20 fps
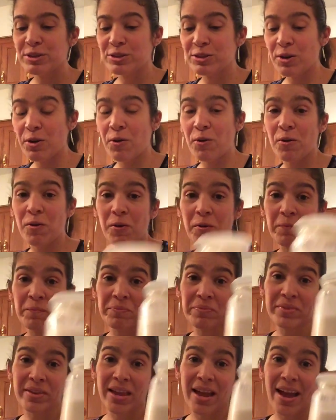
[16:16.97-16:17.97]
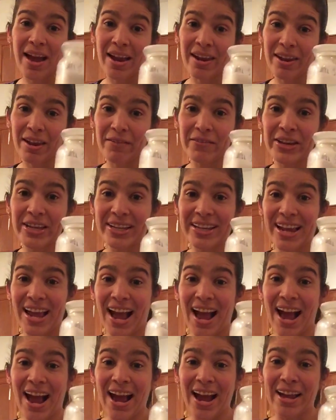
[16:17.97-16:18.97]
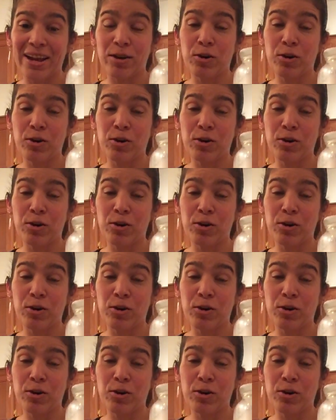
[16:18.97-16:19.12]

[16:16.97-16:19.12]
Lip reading: So I love it. I